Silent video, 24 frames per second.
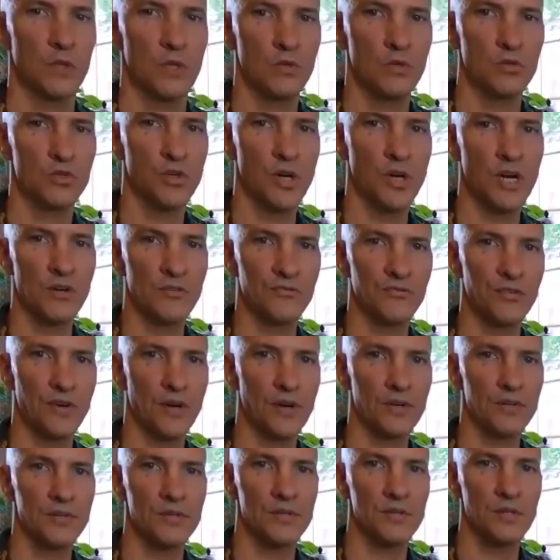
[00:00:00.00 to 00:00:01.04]
drink
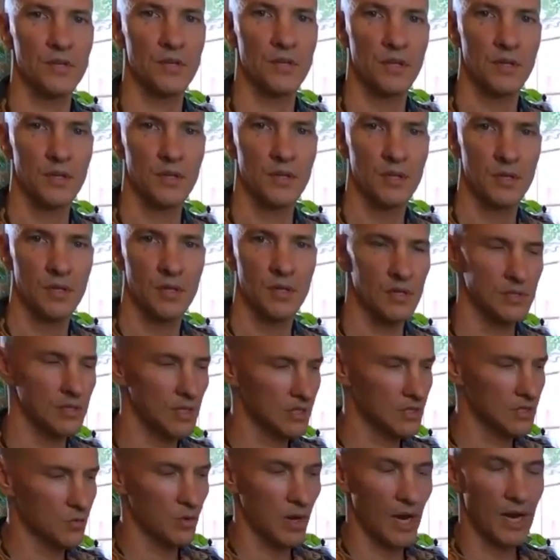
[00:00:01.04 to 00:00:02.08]
first, is
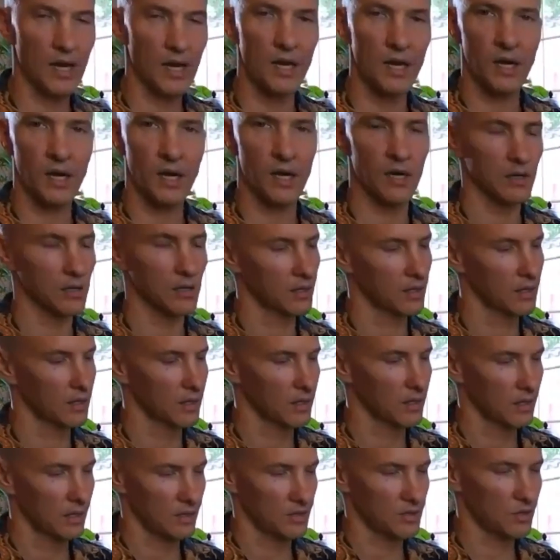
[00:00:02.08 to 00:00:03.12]
it's right here.
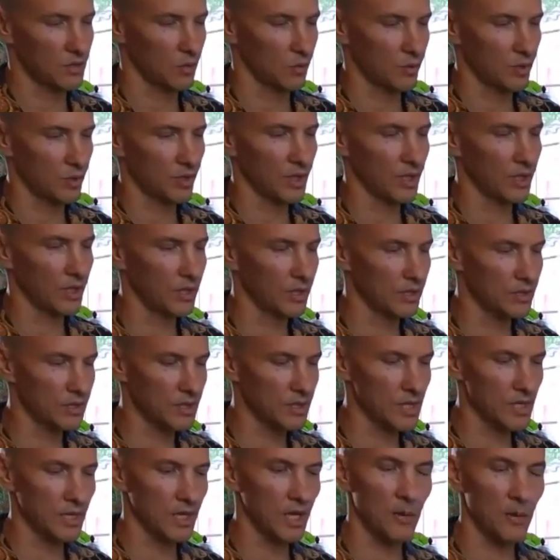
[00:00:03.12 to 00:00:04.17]
And so really good
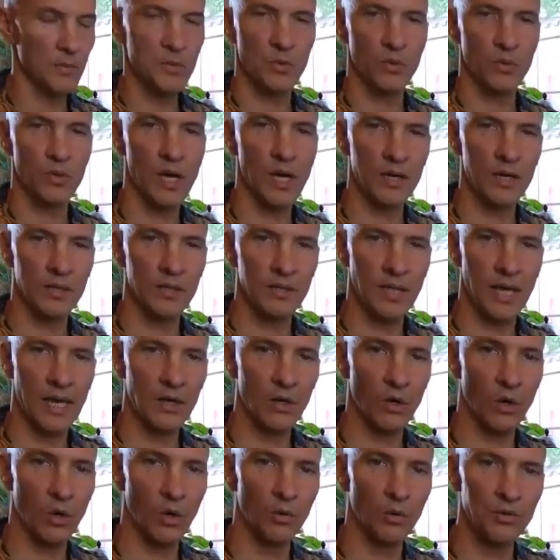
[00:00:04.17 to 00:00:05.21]
teacups will kind of like
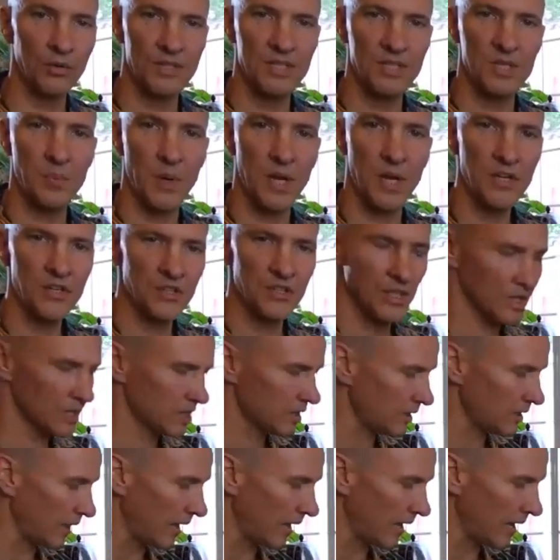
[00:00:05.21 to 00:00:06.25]
hold, and especially
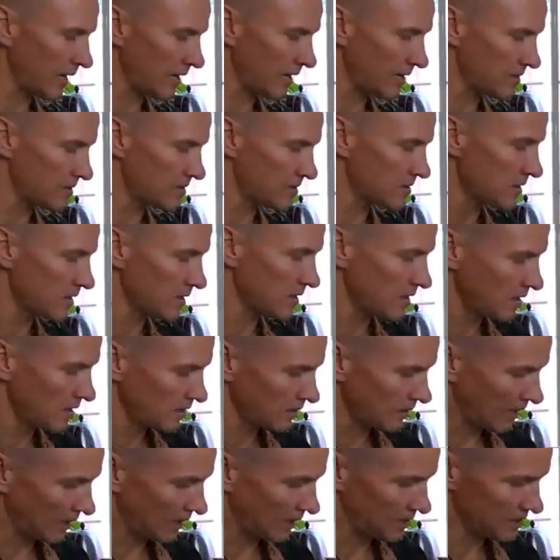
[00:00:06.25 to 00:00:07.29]
clays.
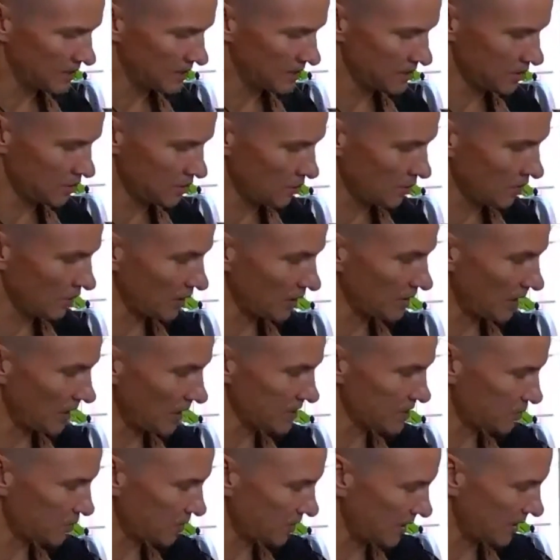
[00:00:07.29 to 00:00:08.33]
Like this is a really
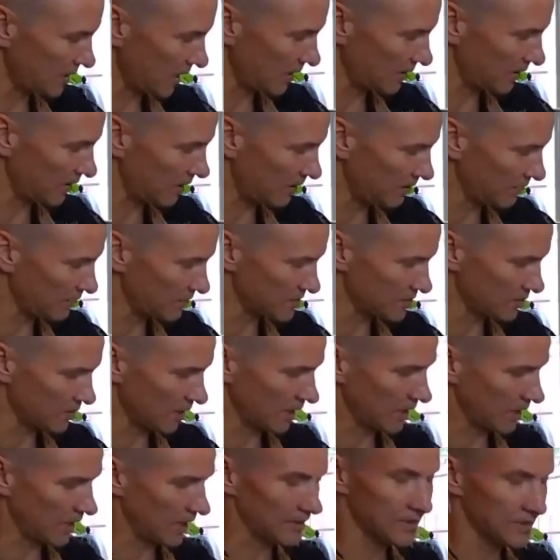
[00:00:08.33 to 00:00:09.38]
nice one that I love, is
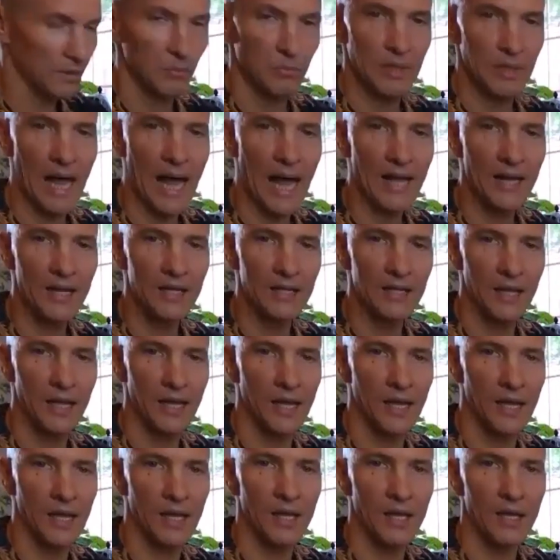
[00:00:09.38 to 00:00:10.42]
like got the black
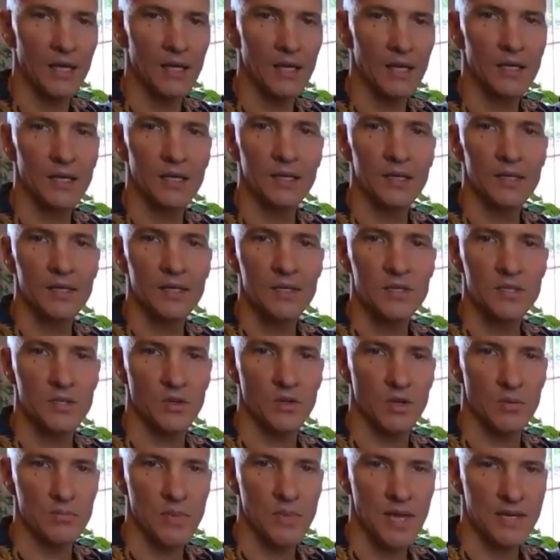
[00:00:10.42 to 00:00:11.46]
clay. So
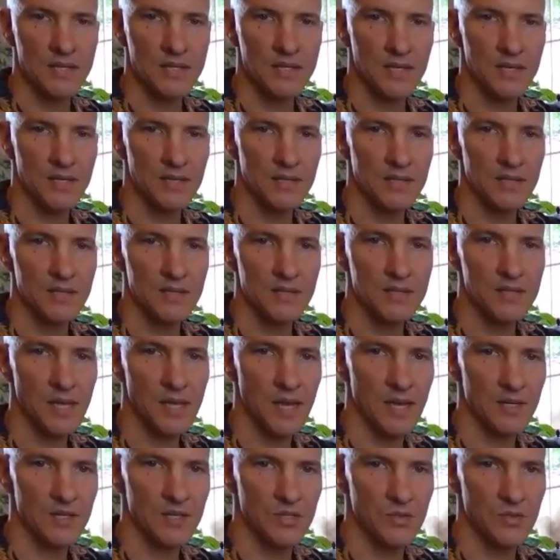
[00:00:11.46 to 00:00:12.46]
it makes it taste